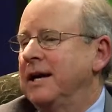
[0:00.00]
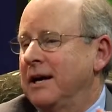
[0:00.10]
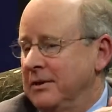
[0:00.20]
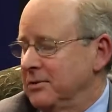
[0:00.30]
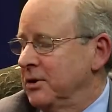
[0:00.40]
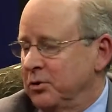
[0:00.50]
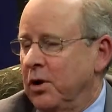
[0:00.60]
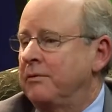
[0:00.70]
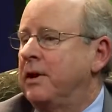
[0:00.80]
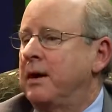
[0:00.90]
it's an
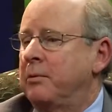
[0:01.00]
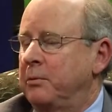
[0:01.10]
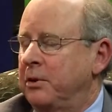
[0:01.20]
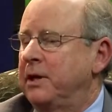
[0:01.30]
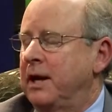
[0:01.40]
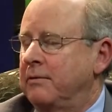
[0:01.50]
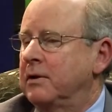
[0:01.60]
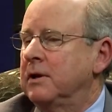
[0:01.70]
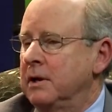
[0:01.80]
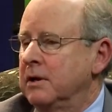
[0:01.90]
awful lot when we only have a
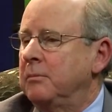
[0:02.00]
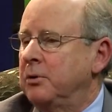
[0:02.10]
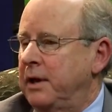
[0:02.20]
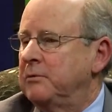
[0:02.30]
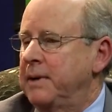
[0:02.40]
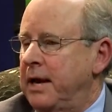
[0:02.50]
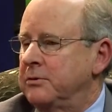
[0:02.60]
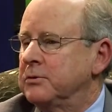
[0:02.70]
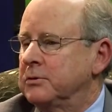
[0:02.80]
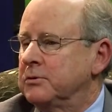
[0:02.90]
couple case managers to